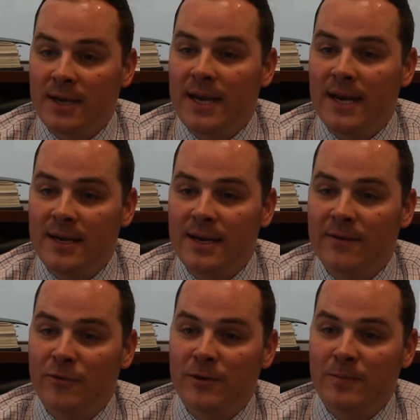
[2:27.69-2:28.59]
at Cannon
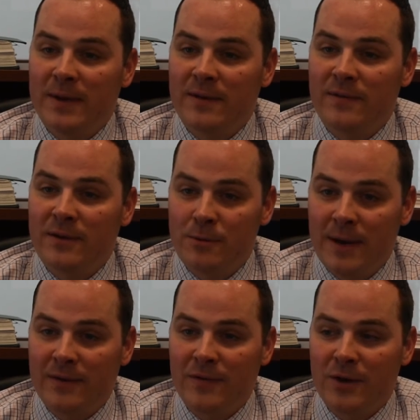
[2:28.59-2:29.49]
Air Force Base in New
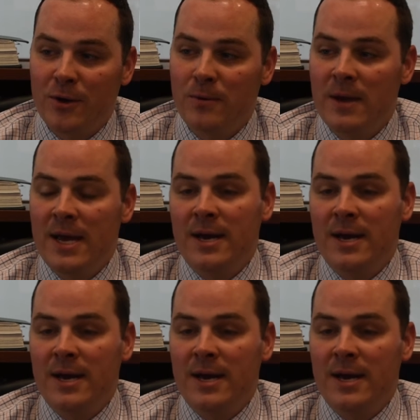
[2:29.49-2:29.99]
Mexico.